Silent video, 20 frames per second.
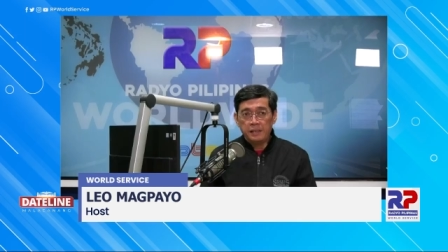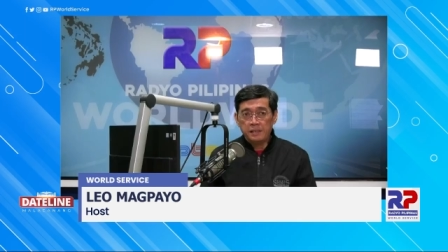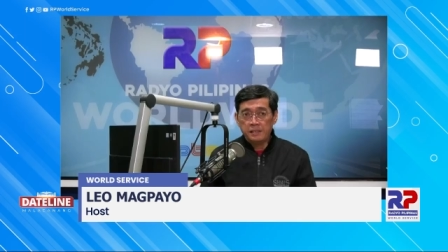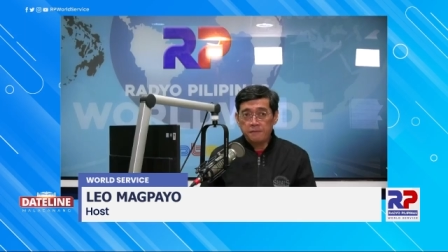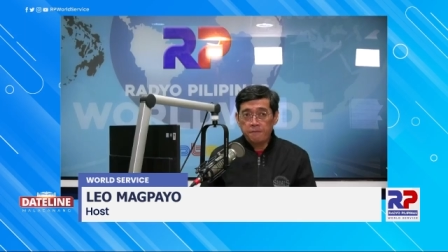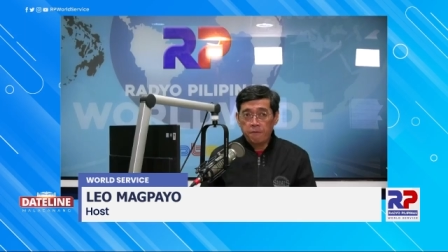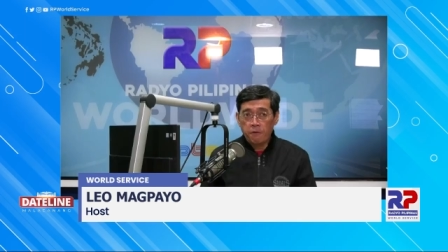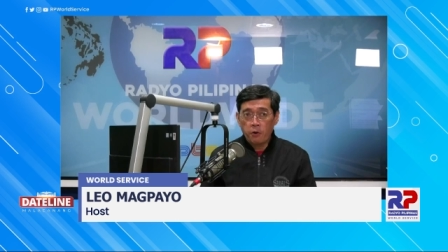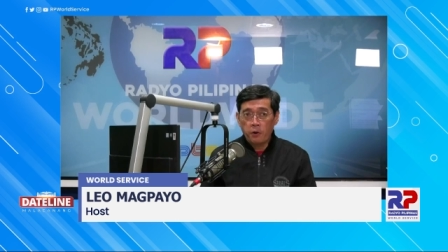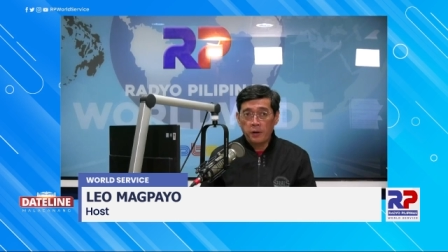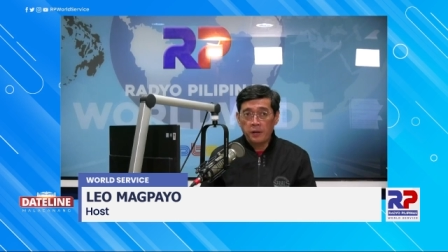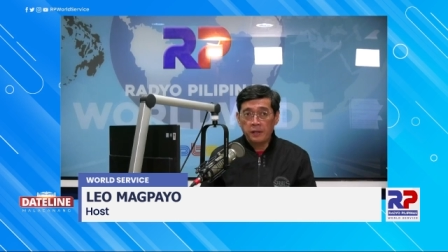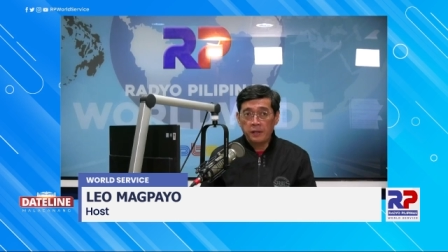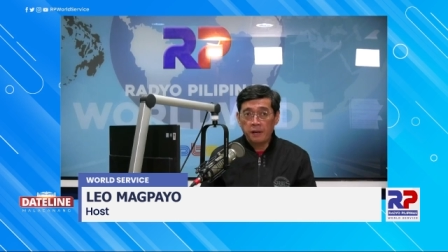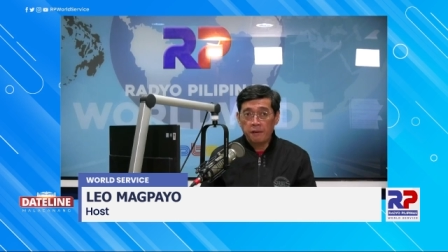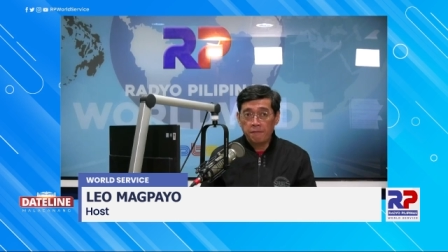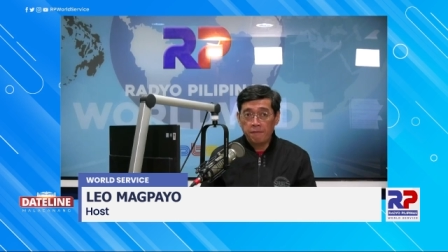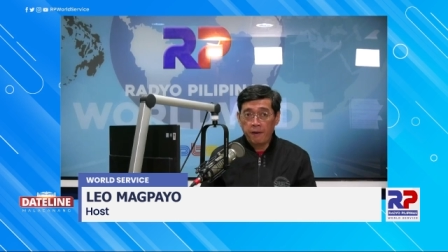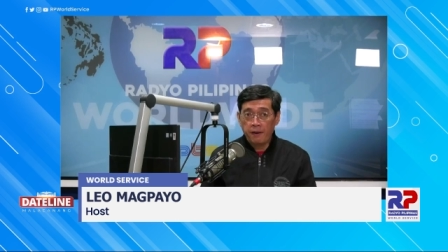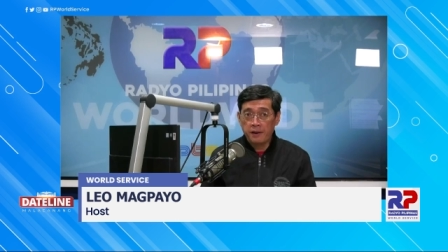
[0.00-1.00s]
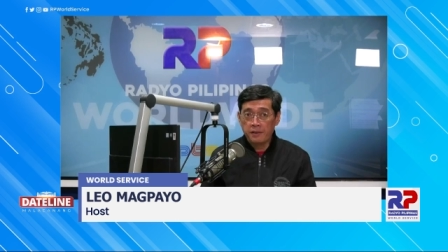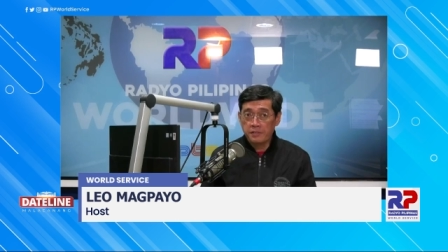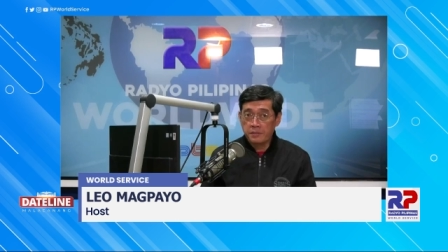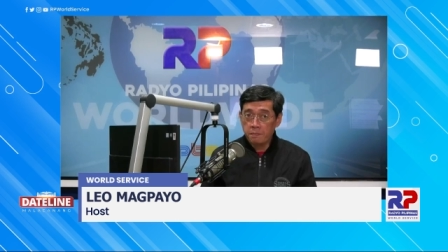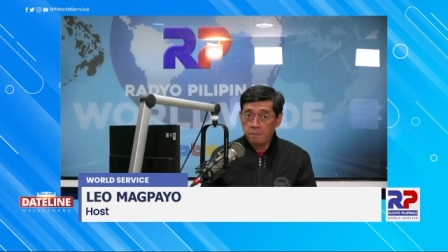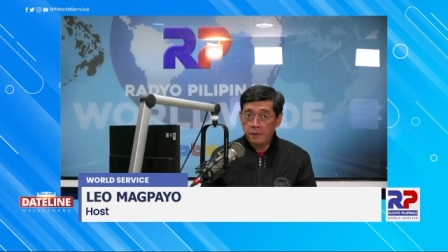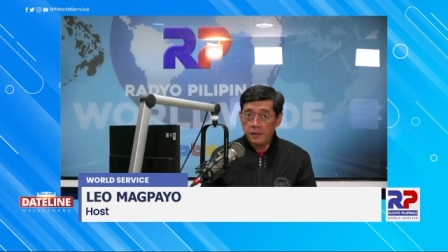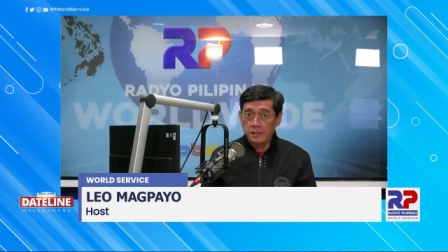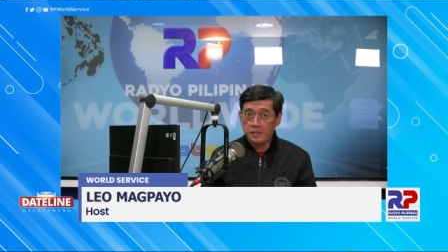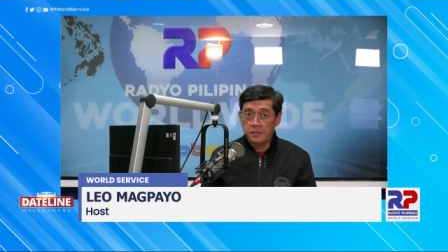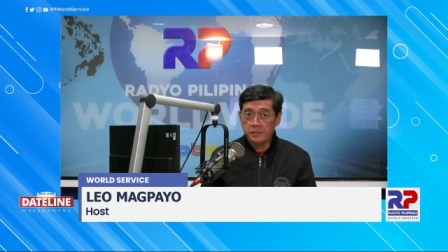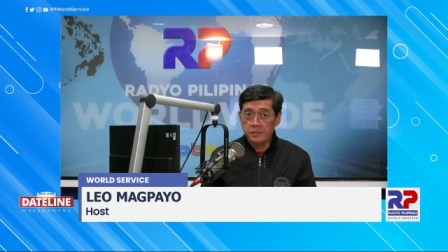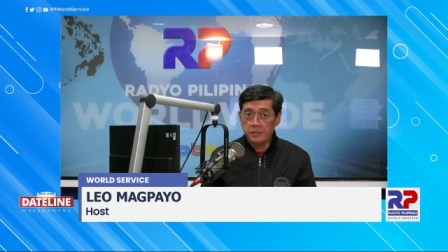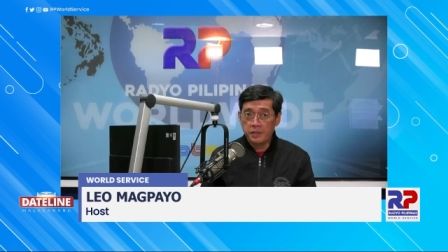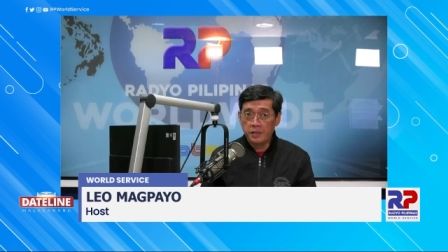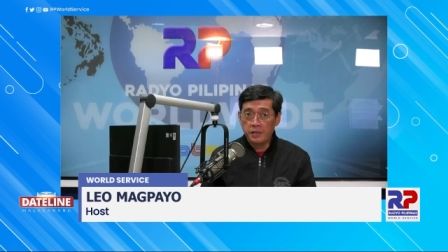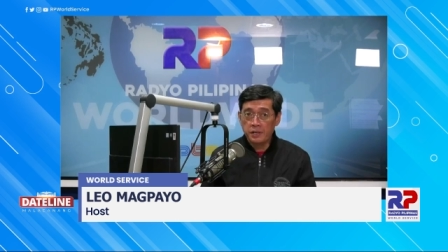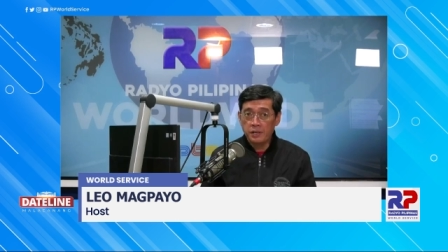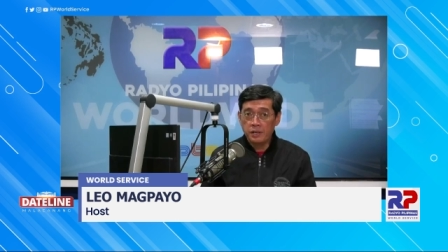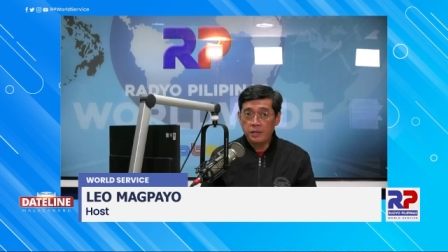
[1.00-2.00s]
Foreign Affairs
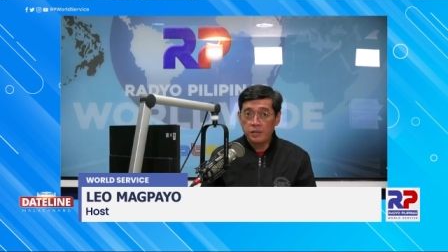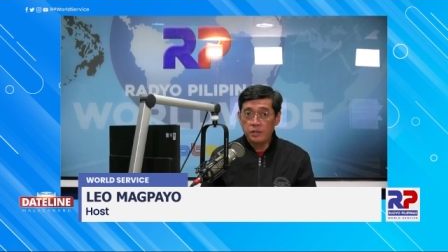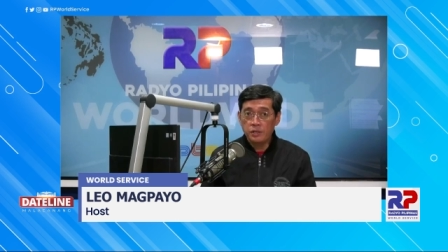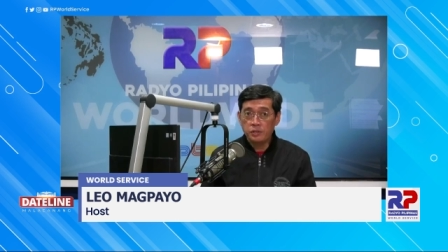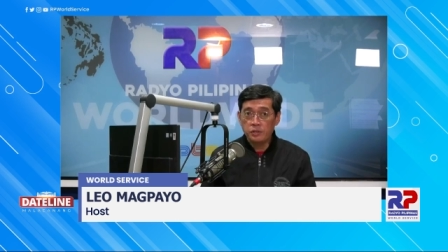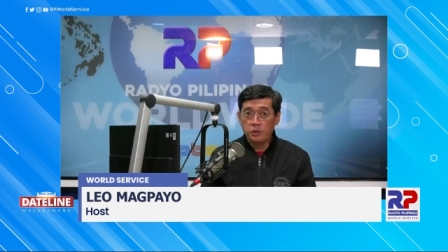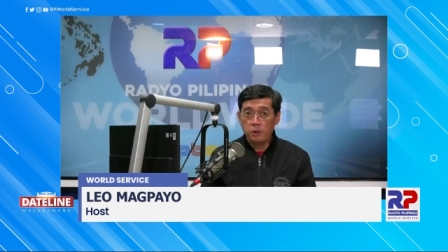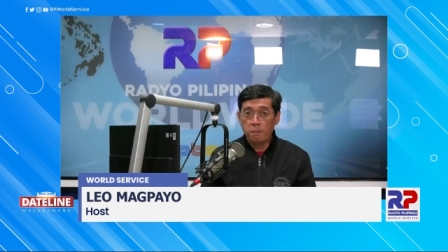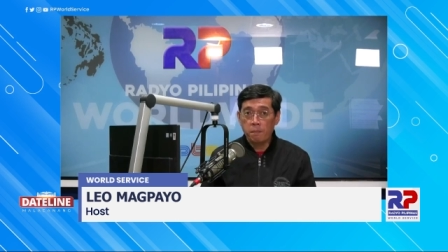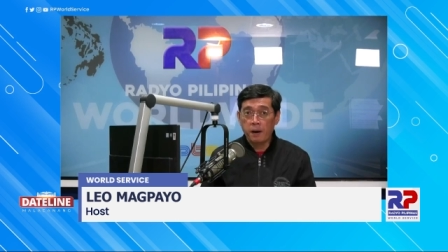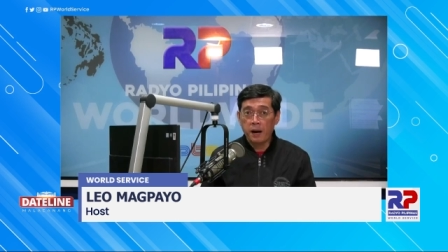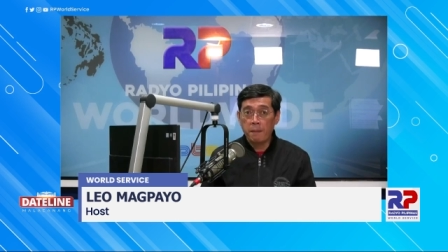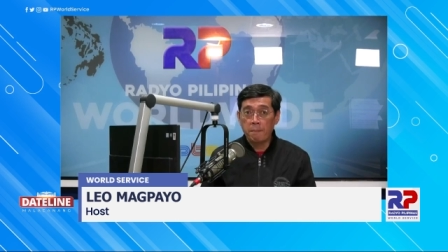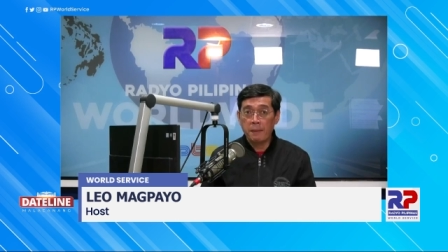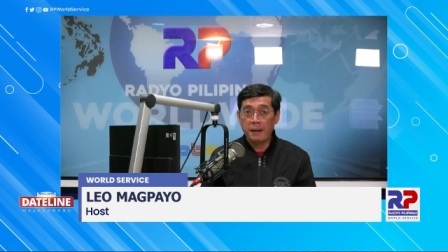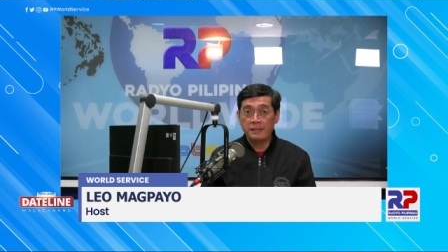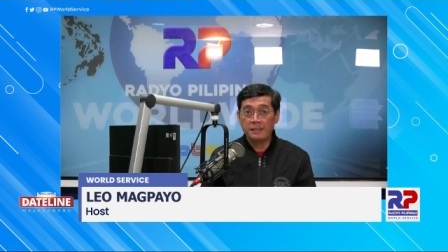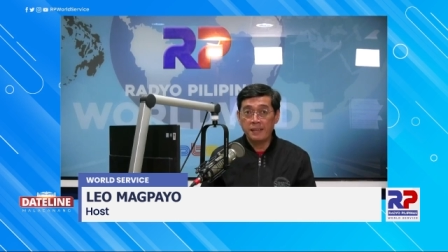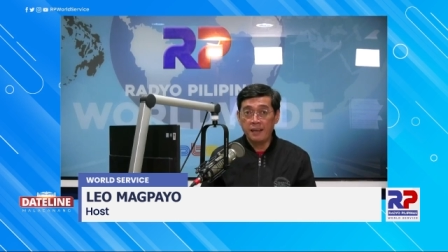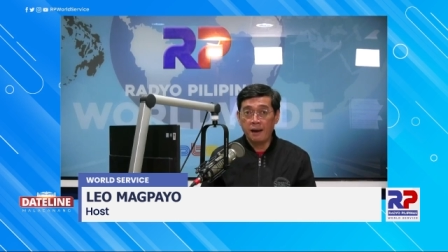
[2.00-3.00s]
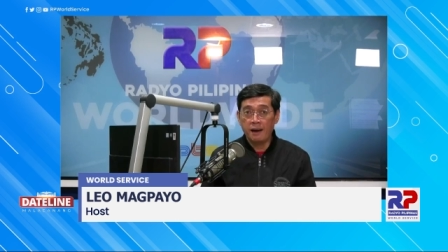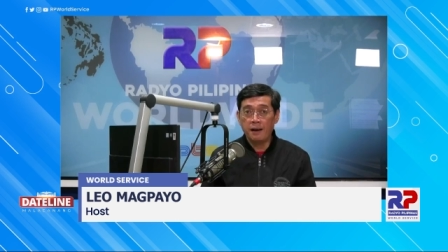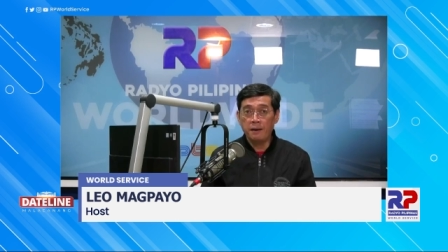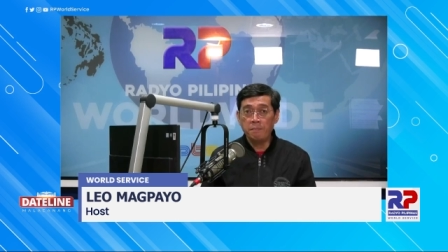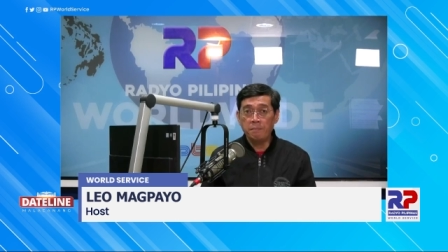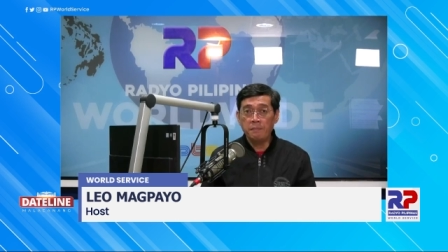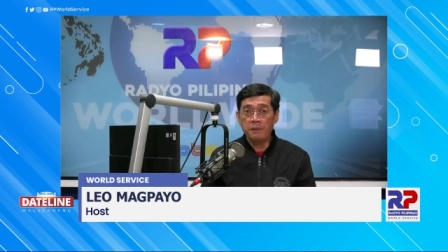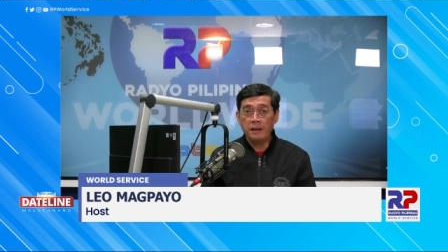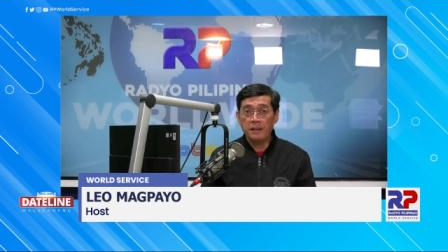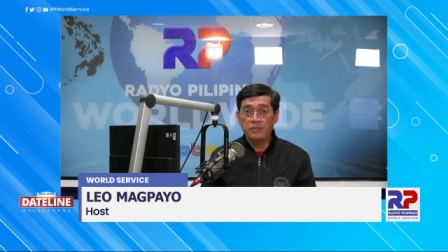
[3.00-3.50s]
Minister Subramanyam